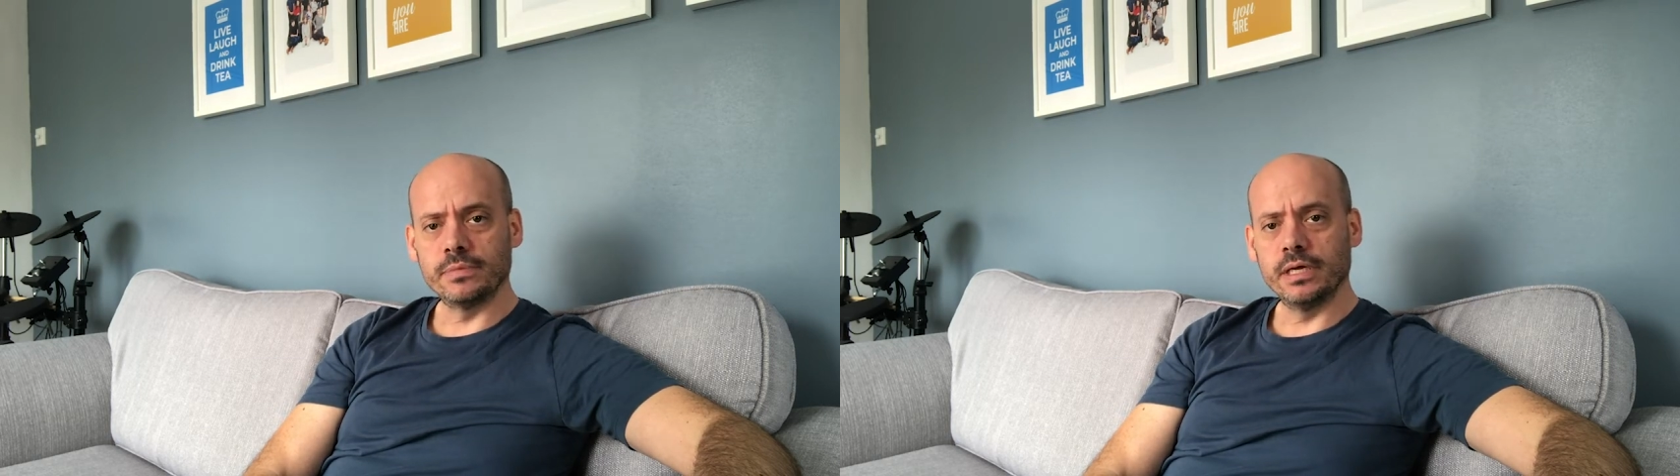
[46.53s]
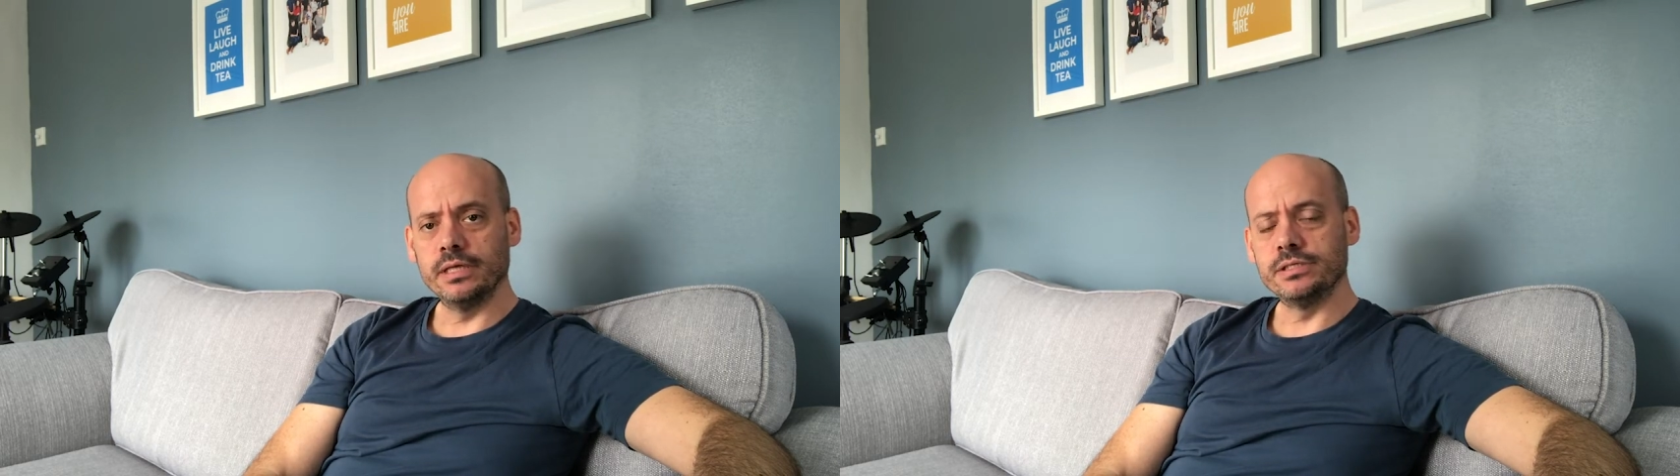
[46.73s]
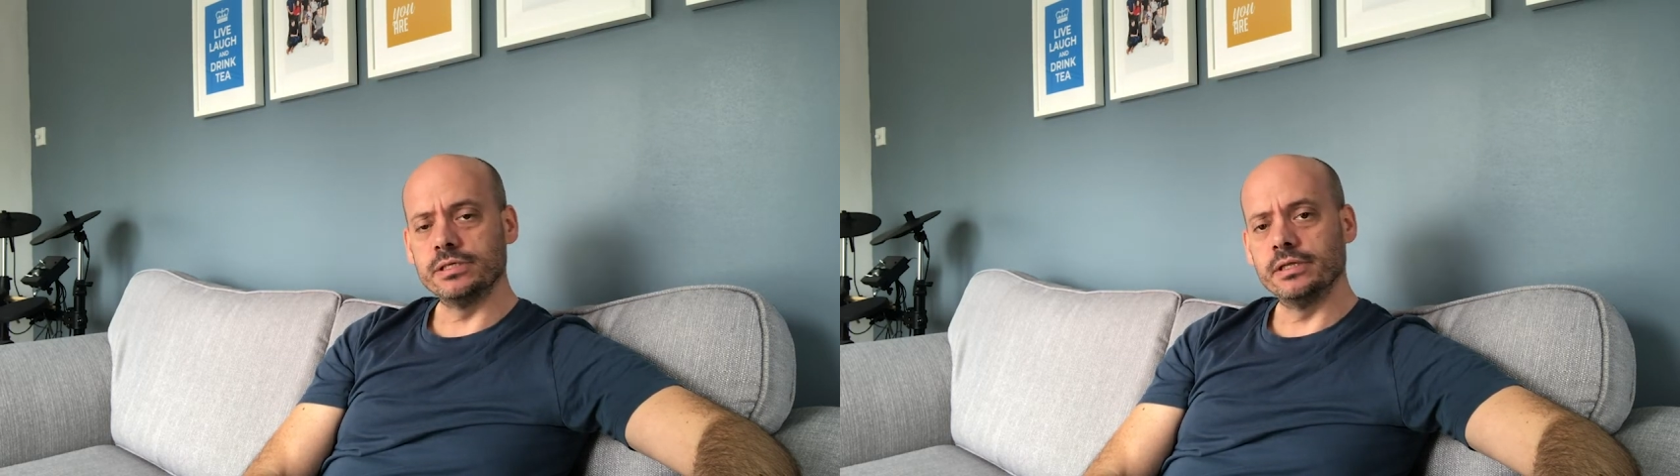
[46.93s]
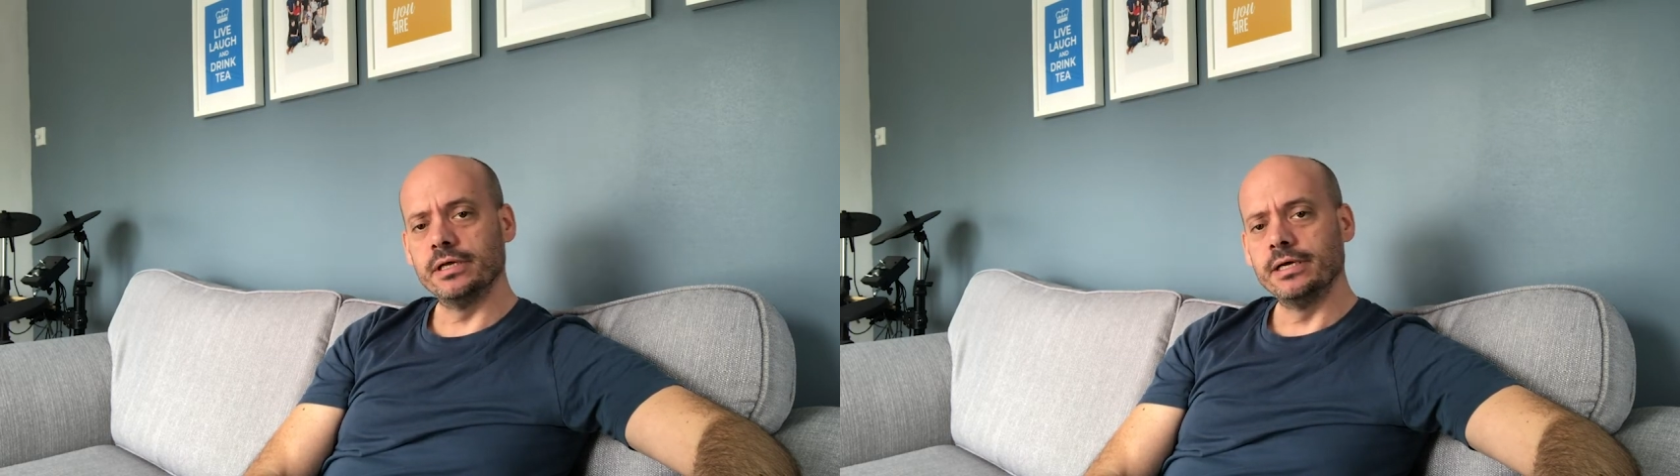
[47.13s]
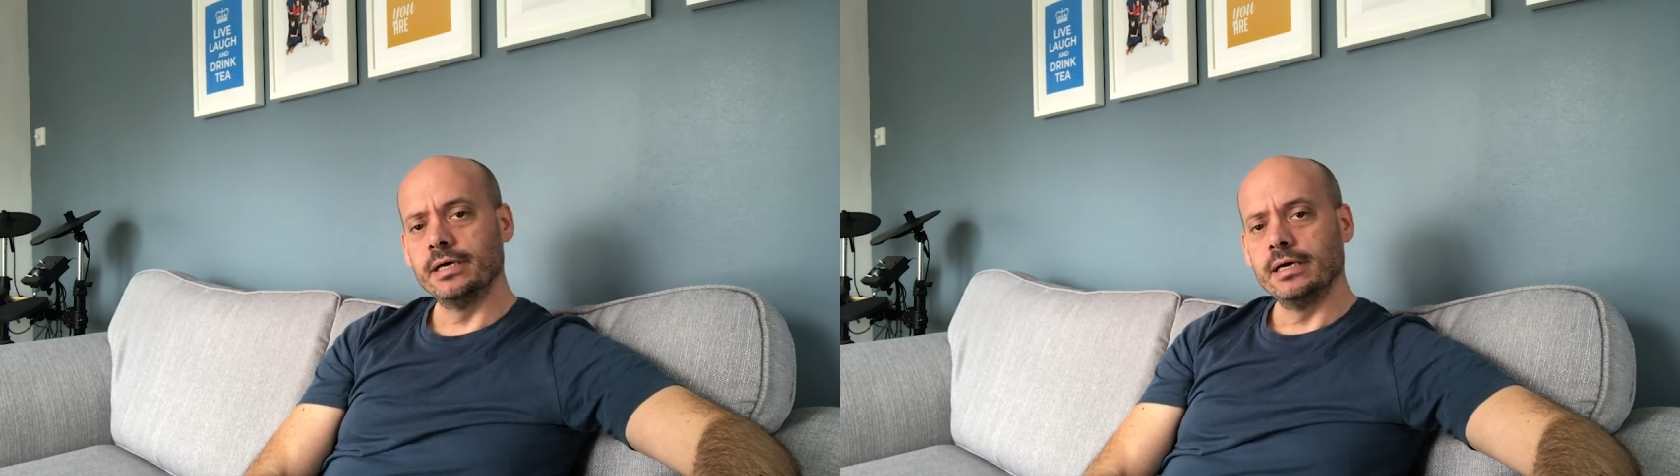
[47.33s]
kids
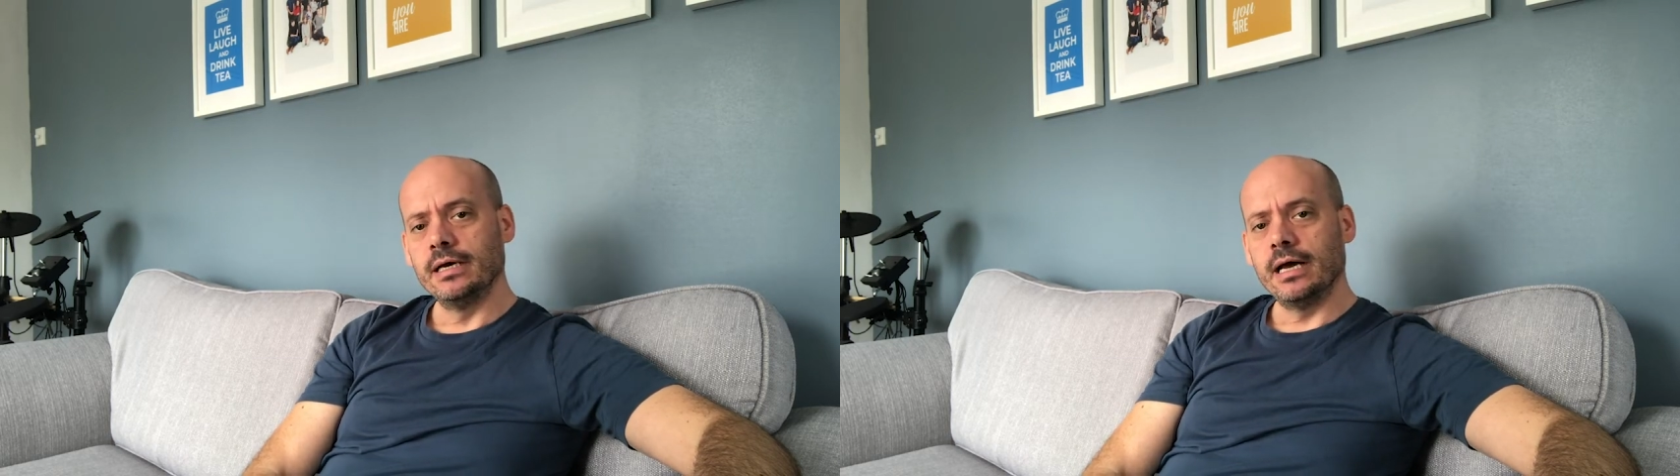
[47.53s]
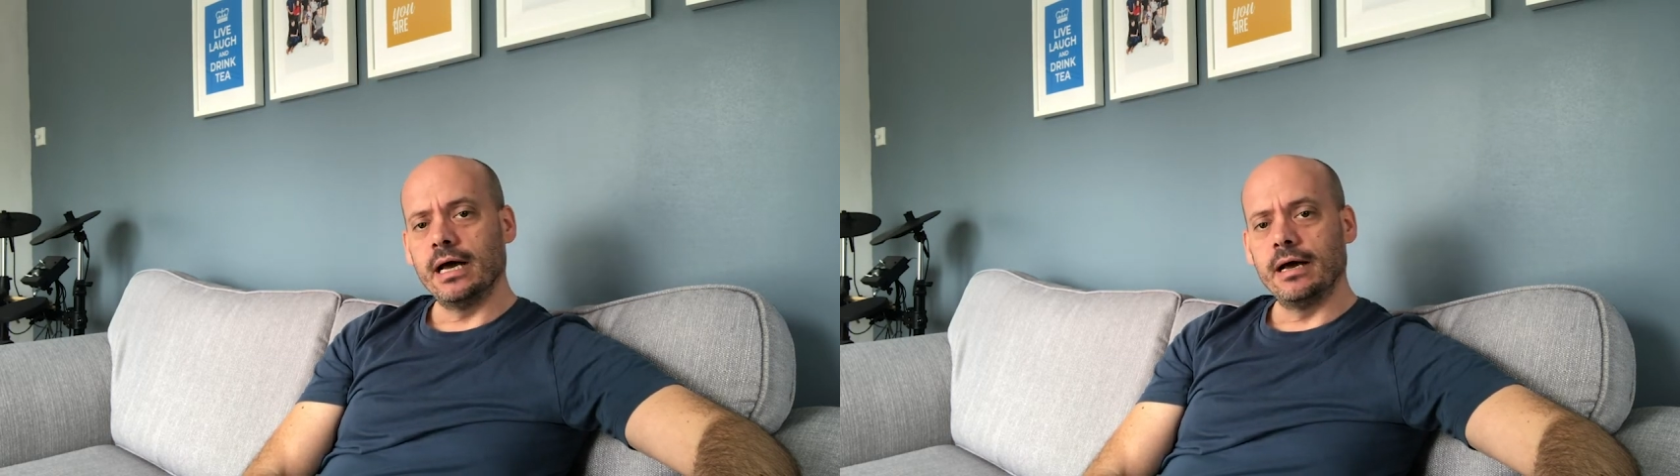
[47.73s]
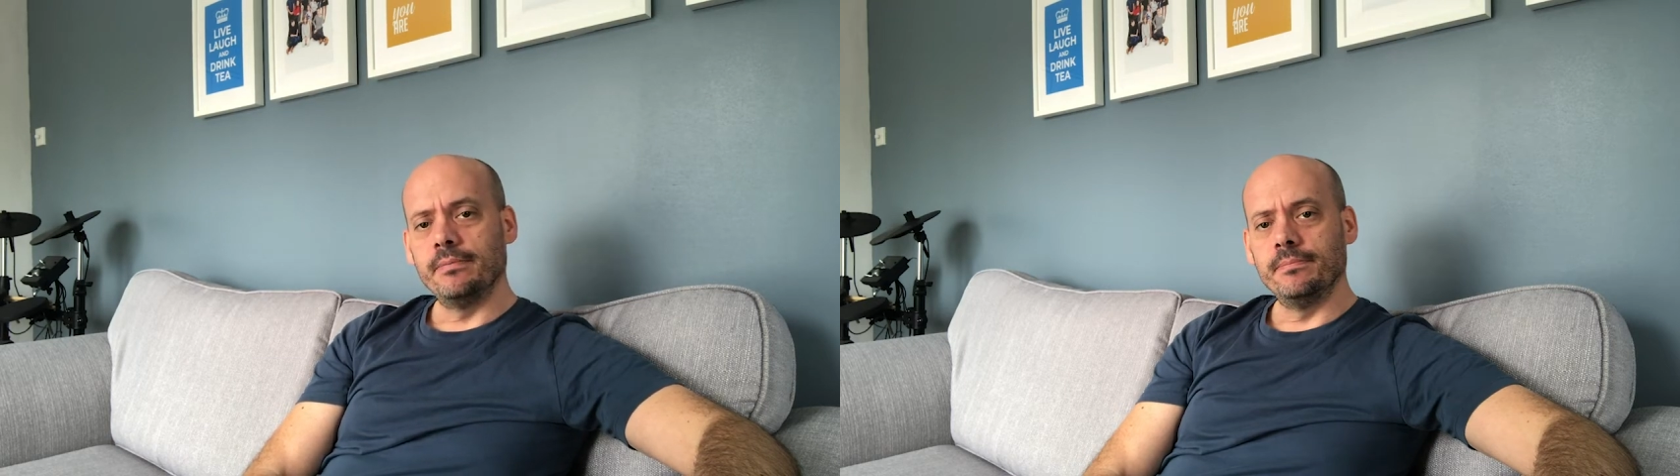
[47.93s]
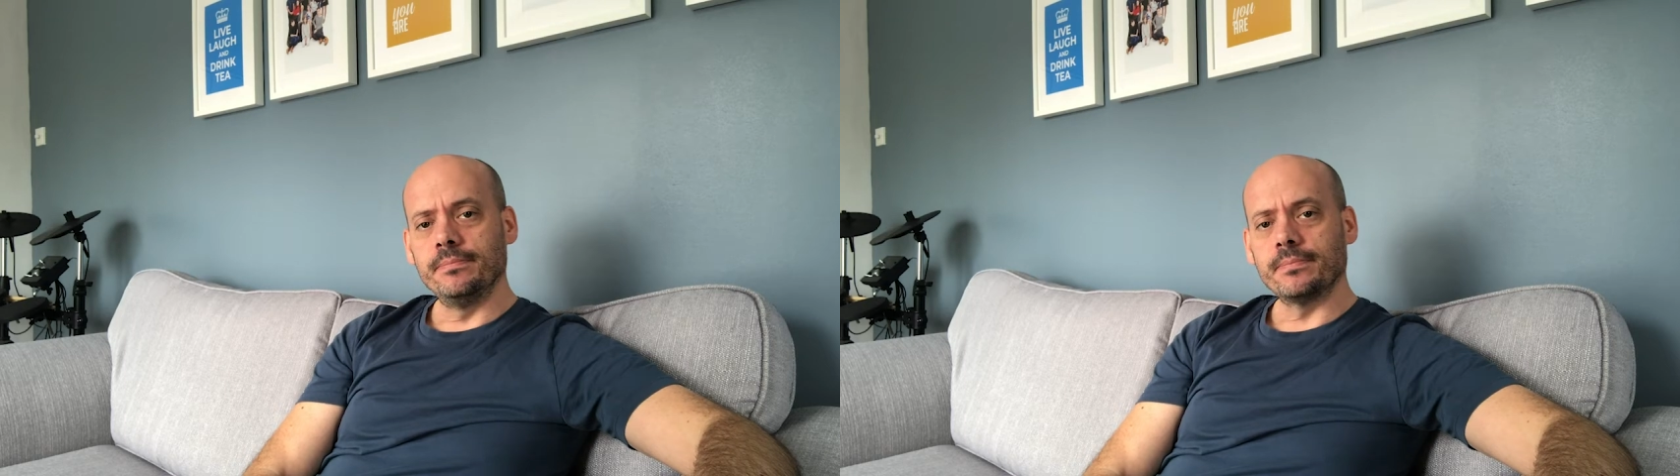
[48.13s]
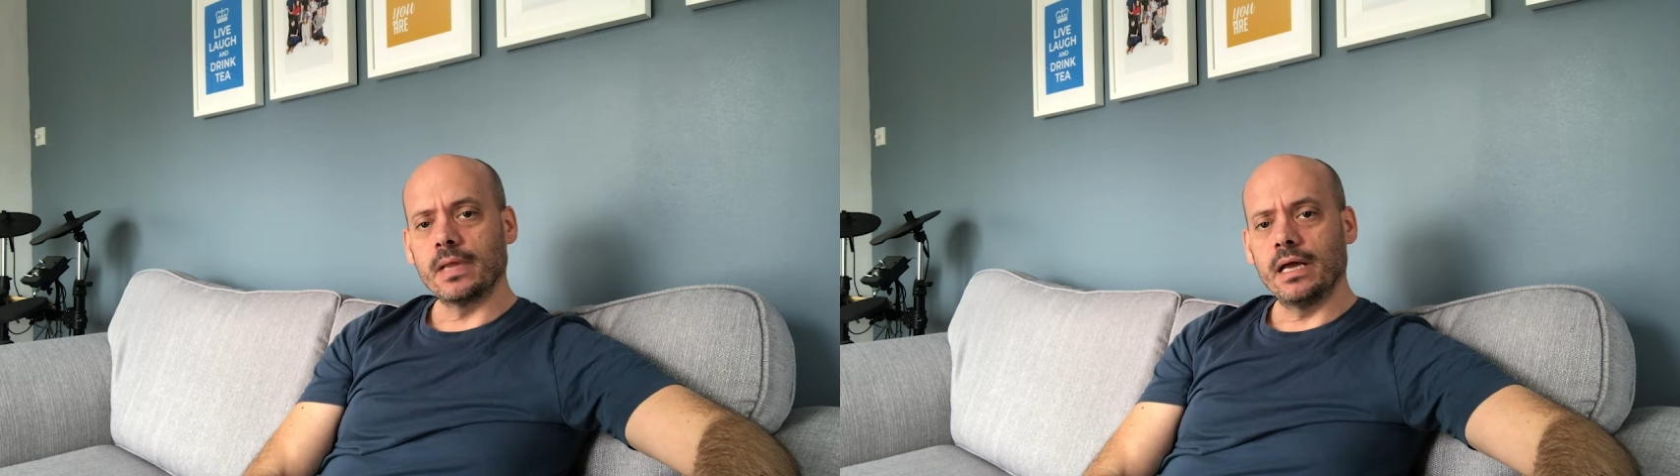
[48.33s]
and